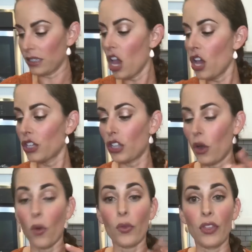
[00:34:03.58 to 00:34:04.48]
is.
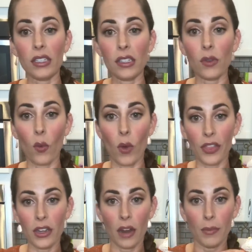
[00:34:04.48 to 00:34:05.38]
So this is
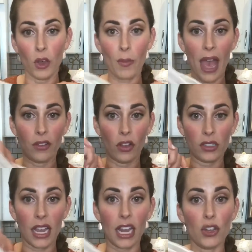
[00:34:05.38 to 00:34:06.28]
what the nut milk bag
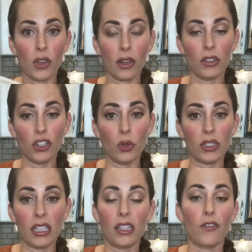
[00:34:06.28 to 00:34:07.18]
looks like and you can
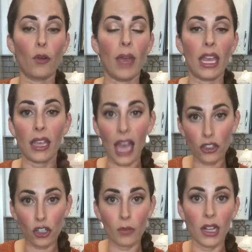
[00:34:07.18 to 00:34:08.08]
use this if you're making
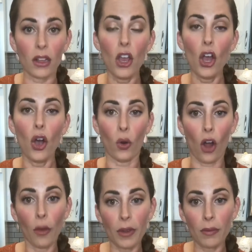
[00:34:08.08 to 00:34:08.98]
cashew milk
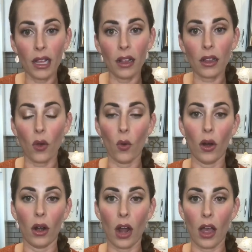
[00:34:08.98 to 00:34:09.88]
or almond milk
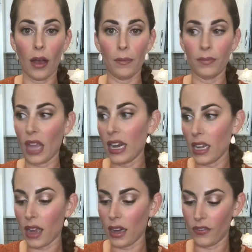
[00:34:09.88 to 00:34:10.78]
or um,
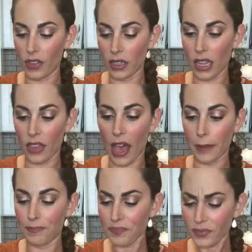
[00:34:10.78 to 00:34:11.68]
any kind of things like
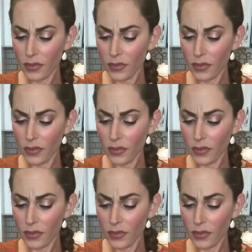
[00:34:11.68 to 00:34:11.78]
that